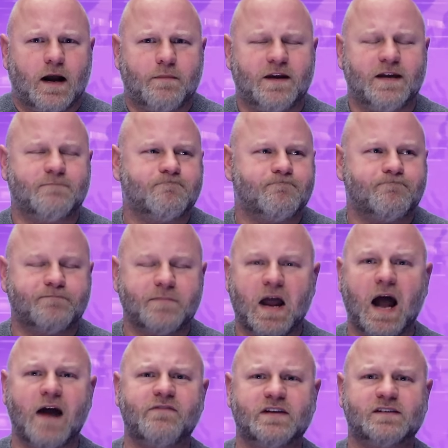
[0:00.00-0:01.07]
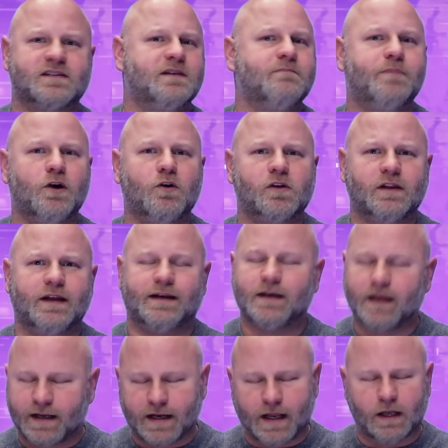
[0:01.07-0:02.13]
I mean, obviously Bill Clinton
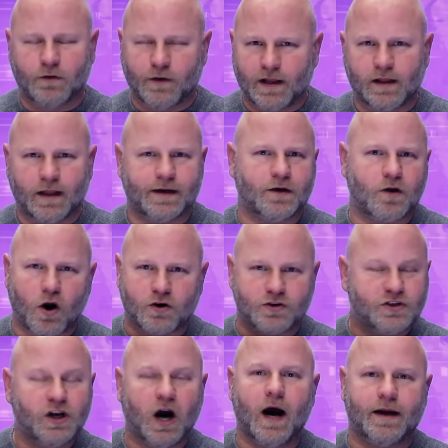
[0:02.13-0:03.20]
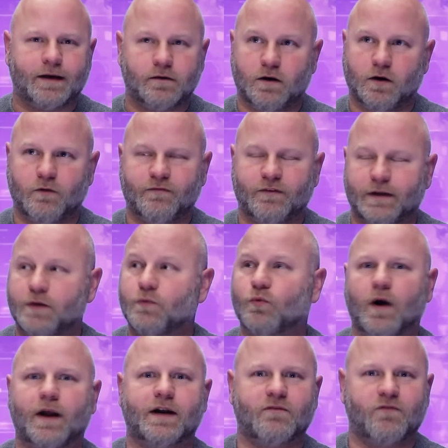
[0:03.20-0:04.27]
and Hillary Clinton are done, hopefully,
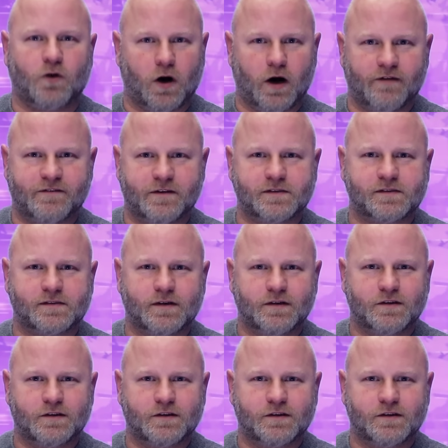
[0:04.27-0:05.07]
running for office.